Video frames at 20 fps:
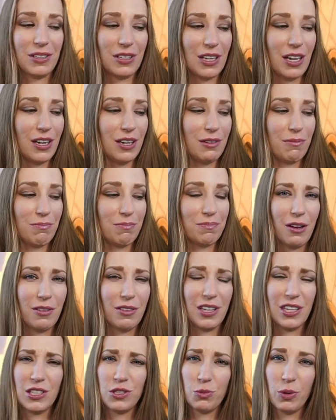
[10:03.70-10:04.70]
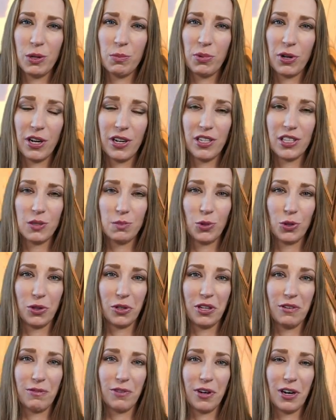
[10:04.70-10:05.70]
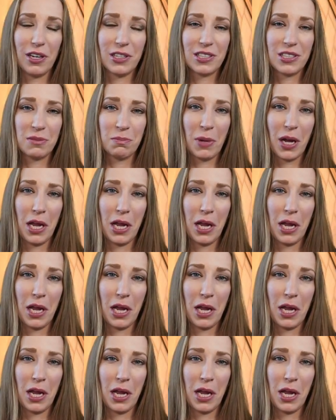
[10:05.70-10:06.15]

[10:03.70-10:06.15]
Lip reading: then things went pretty smoothly for us.